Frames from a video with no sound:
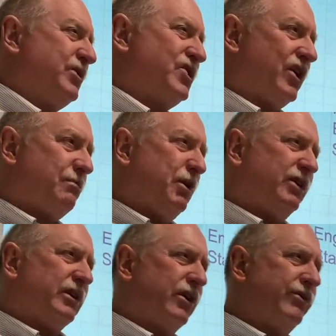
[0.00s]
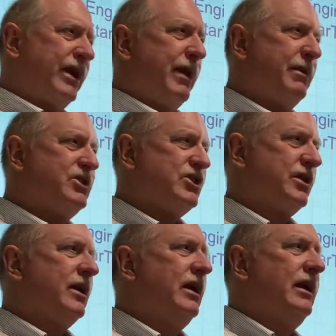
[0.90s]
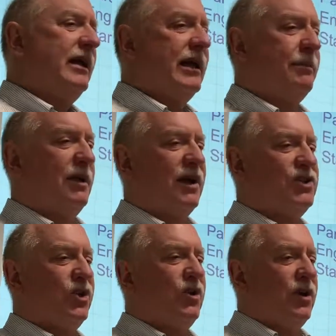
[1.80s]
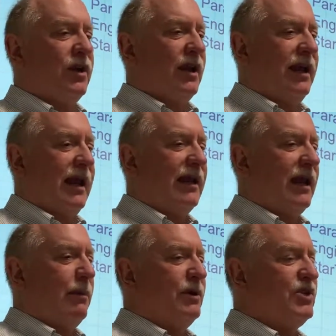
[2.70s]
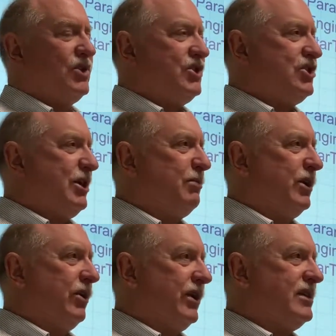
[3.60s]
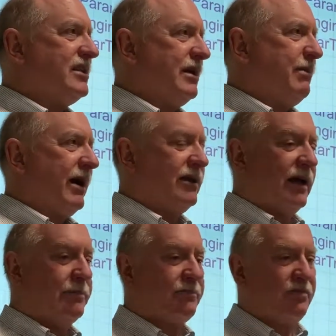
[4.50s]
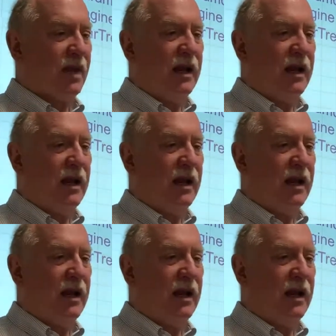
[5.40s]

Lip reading: We started building our own game engine because you couldn't get game engines cheaply or easily back then.